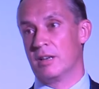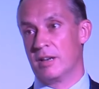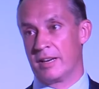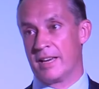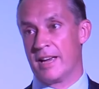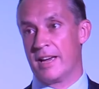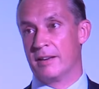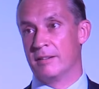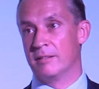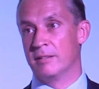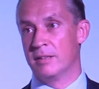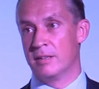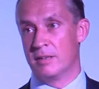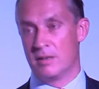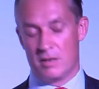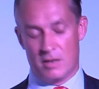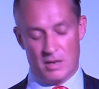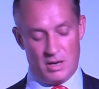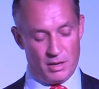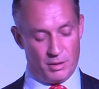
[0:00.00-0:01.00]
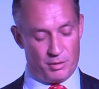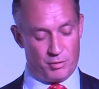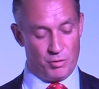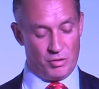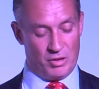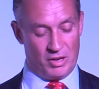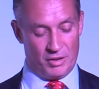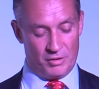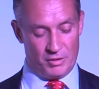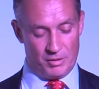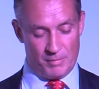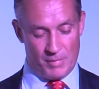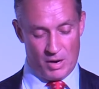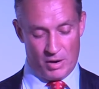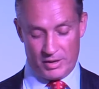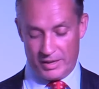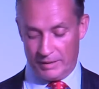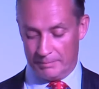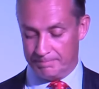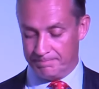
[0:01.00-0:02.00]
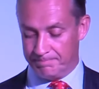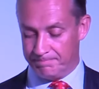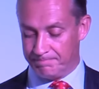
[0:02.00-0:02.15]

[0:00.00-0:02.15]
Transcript: again, through the London market.